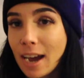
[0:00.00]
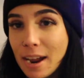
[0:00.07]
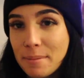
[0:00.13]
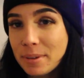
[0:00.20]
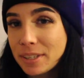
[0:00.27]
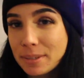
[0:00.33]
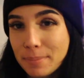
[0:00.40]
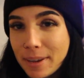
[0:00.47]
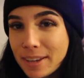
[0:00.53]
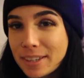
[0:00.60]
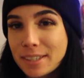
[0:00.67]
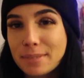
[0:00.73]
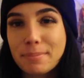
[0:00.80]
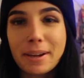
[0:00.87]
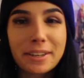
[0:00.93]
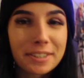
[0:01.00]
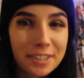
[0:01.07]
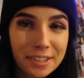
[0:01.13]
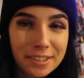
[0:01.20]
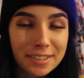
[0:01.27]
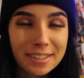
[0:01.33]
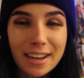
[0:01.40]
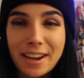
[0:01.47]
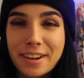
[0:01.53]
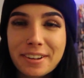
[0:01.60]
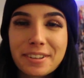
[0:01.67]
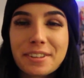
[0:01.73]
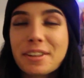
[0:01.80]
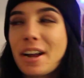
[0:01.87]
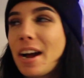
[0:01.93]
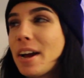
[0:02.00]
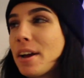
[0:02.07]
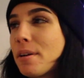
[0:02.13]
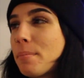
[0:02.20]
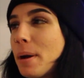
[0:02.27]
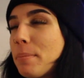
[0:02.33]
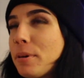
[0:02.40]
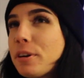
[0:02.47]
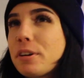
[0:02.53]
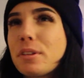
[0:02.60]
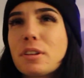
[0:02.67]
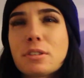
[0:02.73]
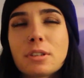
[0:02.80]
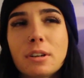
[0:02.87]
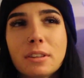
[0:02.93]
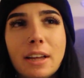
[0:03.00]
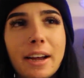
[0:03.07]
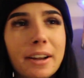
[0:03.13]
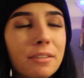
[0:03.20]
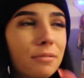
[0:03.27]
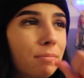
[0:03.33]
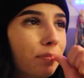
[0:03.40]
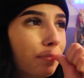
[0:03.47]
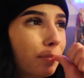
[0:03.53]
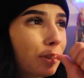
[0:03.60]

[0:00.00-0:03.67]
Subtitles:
Time and Space by Turnstile. I pre-ordered this online.